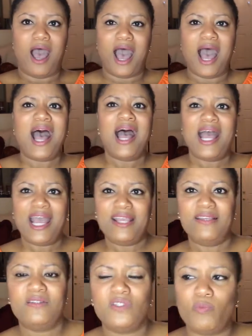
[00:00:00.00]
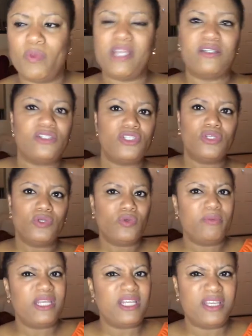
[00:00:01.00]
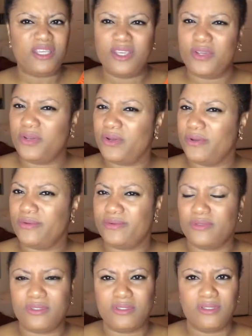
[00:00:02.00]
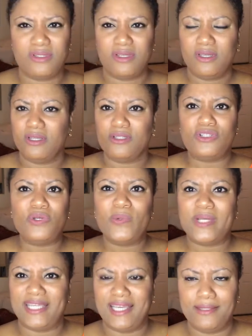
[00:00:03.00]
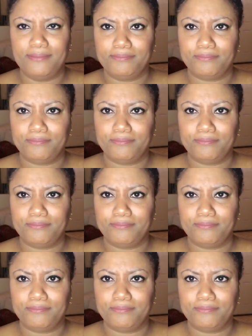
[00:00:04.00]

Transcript: I spent too many years doing it.